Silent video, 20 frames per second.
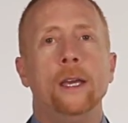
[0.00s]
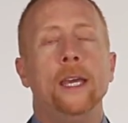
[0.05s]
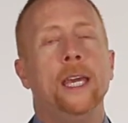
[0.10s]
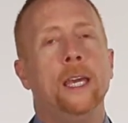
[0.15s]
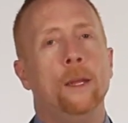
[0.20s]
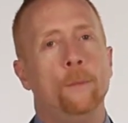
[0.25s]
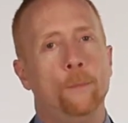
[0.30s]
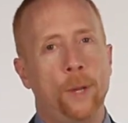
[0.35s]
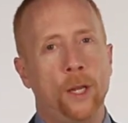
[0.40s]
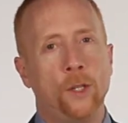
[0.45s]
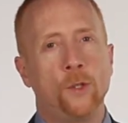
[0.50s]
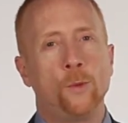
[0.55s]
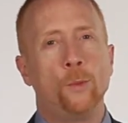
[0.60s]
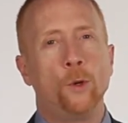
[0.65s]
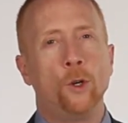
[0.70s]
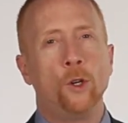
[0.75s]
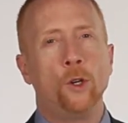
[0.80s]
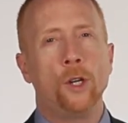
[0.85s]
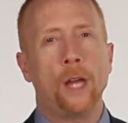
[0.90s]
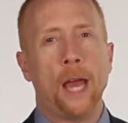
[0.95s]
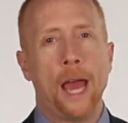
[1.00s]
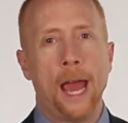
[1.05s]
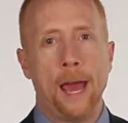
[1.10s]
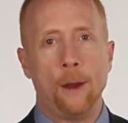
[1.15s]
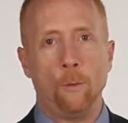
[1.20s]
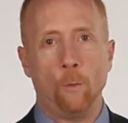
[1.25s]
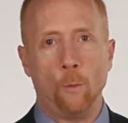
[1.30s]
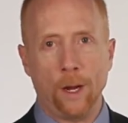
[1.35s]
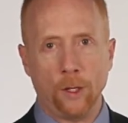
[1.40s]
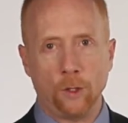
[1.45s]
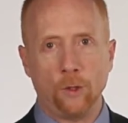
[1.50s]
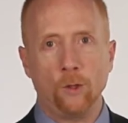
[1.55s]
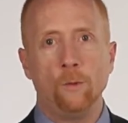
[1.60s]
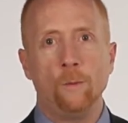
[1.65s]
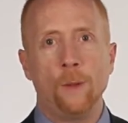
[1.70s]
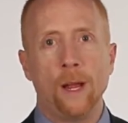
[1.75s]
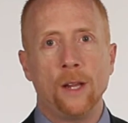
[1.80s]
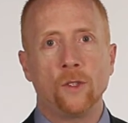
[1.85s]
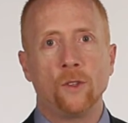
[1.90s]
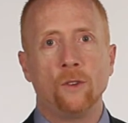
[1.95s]
In Pittsburgh and Western
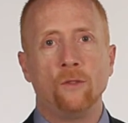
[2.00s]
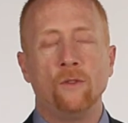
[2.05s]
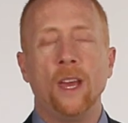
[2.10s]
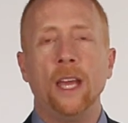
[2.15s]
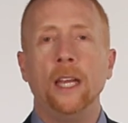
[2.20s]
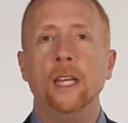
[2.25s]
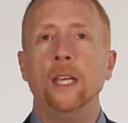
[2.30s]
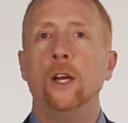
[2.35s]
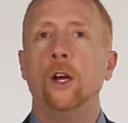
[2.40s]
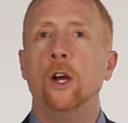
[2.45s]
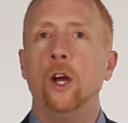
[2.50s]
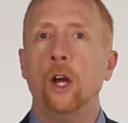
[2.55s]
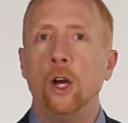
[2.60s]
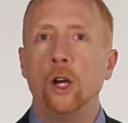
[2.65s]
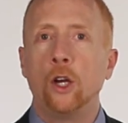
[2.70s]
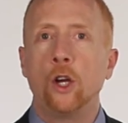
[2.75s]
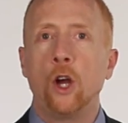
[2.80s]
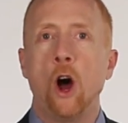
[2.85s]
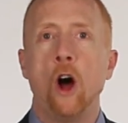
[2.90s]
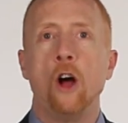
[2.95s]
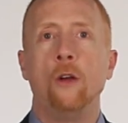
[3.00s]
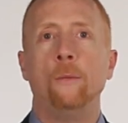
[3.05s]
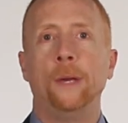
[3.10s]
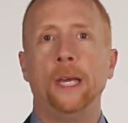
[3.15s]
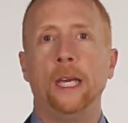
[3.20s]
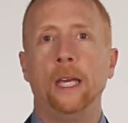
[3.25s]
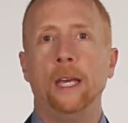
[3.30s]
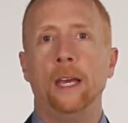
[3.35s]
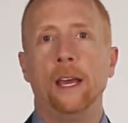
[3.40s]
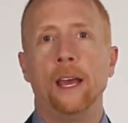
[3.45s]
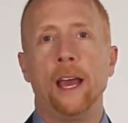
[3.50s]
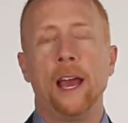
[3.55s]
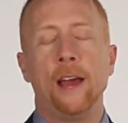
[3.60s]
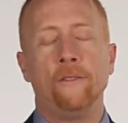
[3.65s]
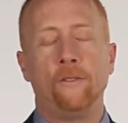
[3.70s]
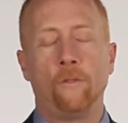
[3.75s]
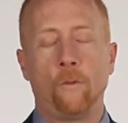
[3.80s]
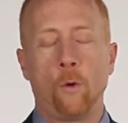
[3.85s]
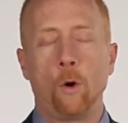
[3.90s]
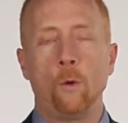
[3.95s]
Pennsylvania, call me
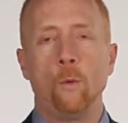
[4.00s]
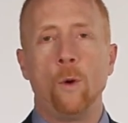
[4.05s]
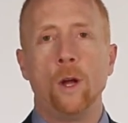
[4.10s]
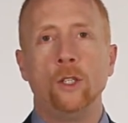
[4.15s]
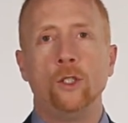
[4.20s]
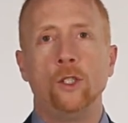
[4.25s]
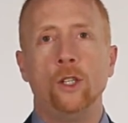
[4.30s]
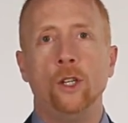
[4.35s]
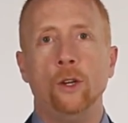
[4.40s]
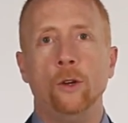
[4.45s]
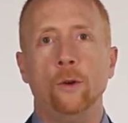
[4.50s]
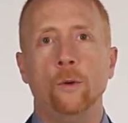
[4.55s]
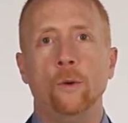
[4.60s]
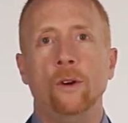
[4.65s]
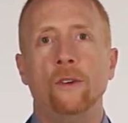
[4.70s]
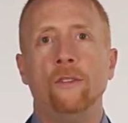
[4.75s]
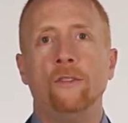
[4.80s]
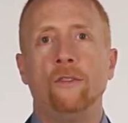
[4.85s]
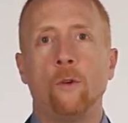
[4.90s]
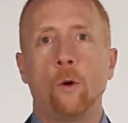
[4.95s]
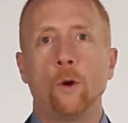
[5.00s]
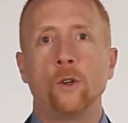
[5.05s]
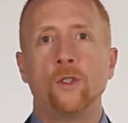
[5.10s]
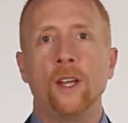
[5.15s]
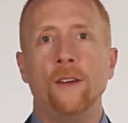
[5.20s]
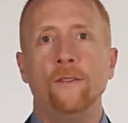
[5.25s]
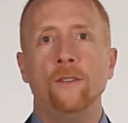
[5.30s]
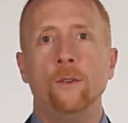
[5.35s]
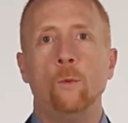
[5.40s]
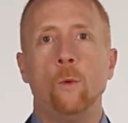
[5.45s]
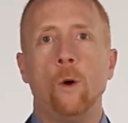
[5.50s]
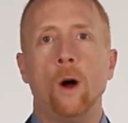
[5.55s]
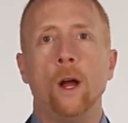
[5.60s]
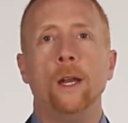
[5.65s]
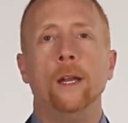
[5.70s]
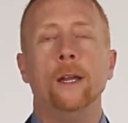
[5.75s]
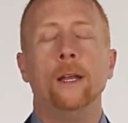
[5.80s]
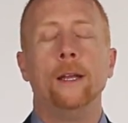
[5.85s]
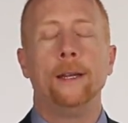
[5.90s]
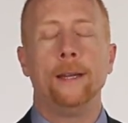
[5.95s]
at
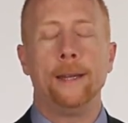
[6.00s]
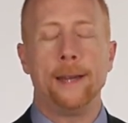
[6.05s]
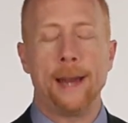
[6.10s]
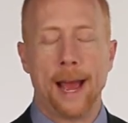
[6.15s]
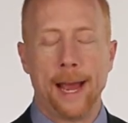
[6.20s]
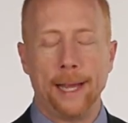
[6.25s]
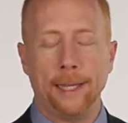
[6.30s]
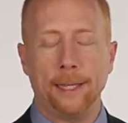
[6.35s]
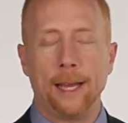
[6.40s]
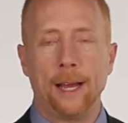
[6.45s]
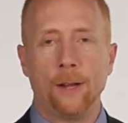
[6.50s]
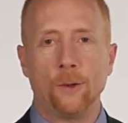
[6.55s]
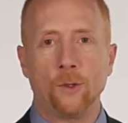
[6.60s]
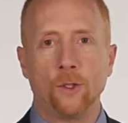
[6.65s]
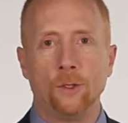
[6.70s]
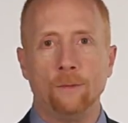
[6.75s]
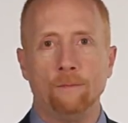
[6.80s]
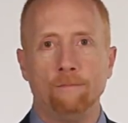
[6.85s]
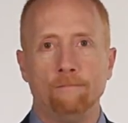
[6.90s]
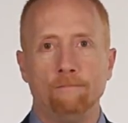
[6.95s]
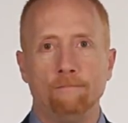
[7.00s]
412-471-9000.